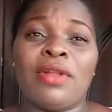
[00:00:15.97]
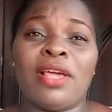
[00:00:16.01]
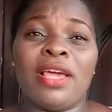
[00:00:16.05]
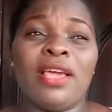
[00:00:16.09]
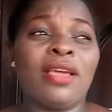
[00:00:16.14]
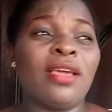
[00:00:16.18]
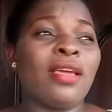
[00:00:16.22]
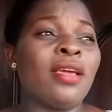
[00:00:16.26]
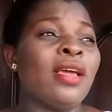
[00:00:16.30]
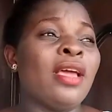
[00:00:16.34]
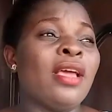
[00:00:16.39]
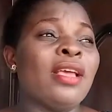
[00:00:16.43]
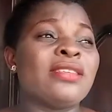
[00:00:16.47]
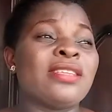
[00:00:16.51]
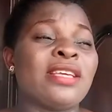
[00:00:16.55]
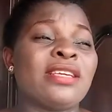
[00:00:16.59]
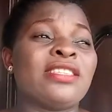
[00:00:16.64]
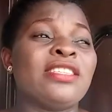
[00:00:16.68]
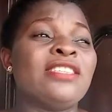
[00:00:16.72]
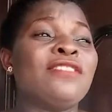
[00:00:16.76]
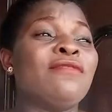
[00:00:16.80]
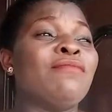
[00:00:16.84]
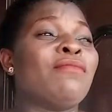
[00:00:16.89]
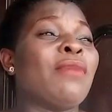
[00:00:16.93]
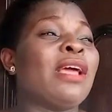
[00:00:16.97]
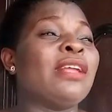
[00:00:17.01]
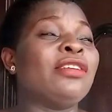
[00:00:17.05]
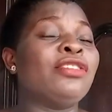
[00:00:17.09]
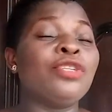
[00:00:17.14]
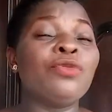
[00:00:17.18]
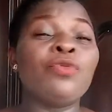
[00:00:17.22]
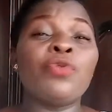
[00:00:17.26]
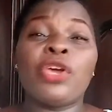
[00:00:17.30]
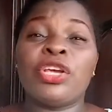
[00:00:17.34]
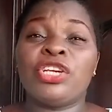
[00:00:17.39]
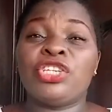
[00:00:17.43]
Like, it's as if my
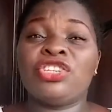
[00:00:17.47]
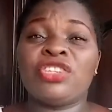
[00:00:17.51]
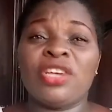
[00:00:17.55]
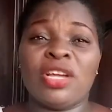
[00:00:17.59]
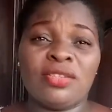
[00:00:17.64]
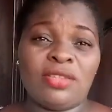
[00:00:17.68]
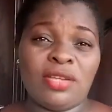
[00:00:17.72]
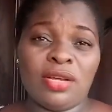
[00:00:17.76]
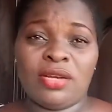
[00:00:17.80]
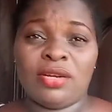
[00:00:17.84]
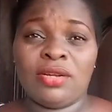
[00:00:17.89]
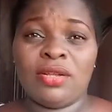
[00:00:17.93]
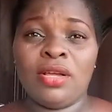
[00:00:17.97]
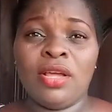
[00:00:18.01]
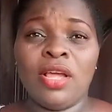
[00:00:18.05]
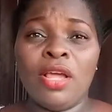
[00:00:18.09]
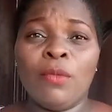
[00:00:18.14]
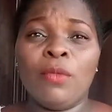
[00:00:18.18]
dreams were shattered.